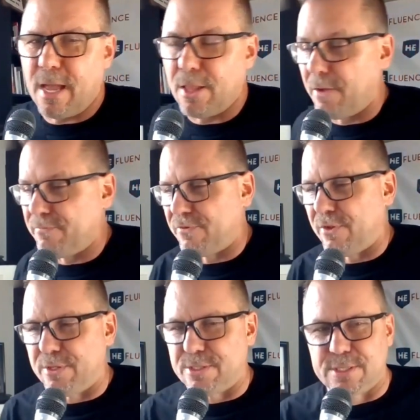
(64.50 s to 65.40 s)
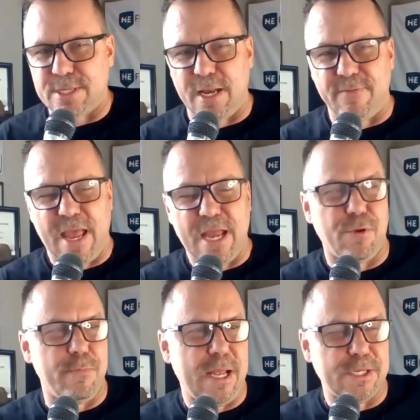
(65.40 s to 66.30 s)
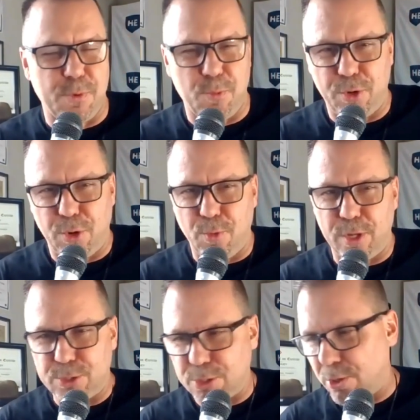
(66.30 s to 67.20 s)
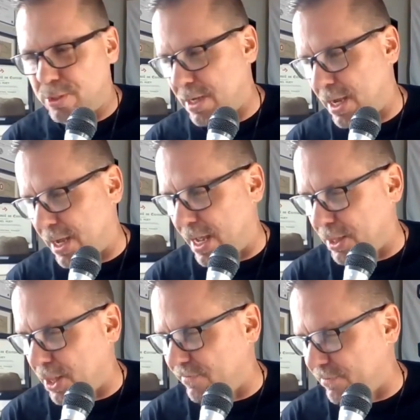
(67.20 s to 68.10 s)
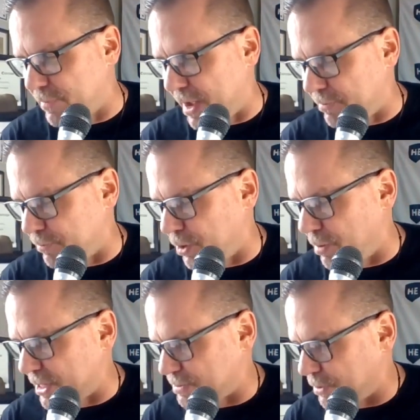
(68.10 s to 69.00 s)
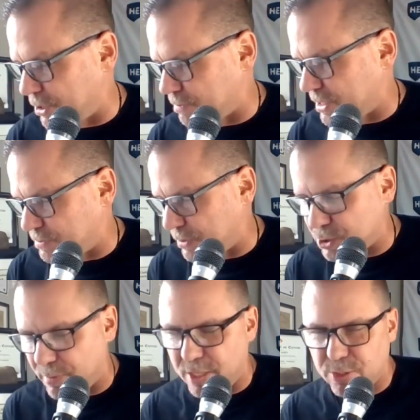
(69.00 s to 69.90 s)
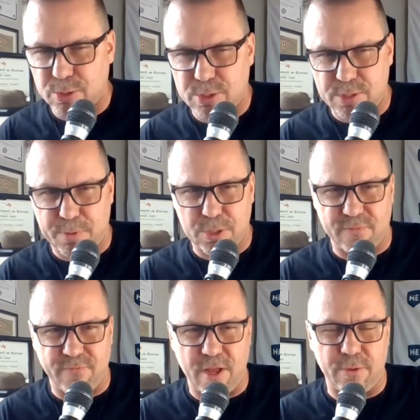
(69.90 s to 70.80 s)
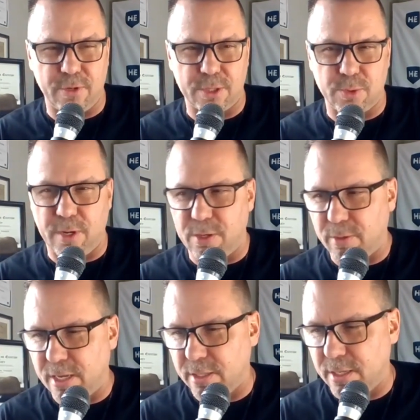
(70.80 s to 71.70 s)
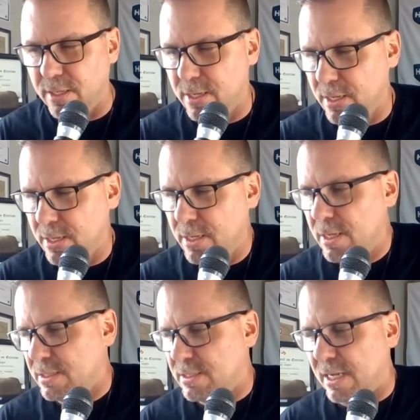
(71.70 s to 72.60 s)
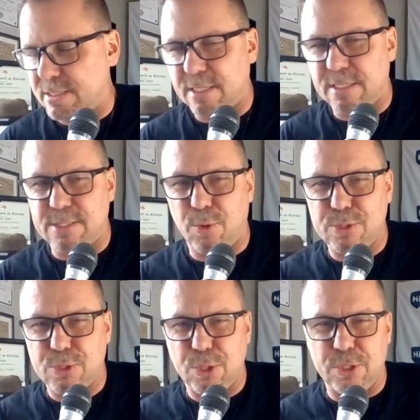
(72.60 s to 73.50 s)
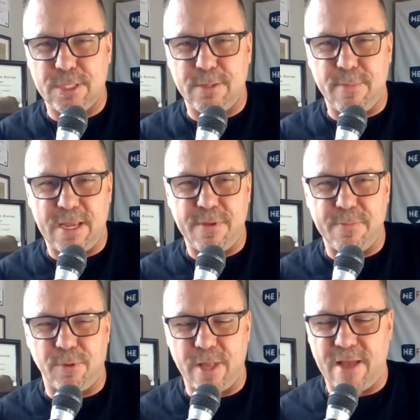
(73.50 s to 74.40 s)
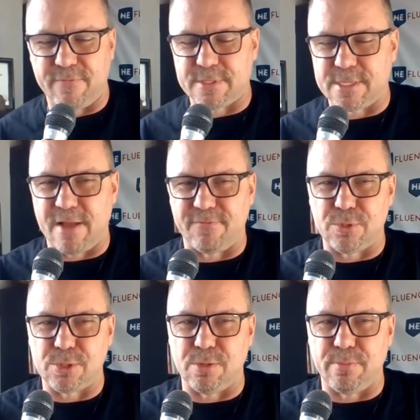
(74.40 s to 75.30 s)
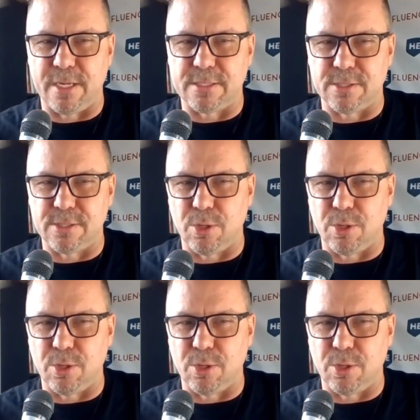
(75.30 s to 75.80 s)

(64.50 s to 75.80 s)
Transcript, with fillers: I love this is kind of anger management 101 jokes. I, I love my one of my spirit my spiritual mentors and spiritual father, Dr. Randall Langley, says that it's always good to make people laugh because laughter is good medicine.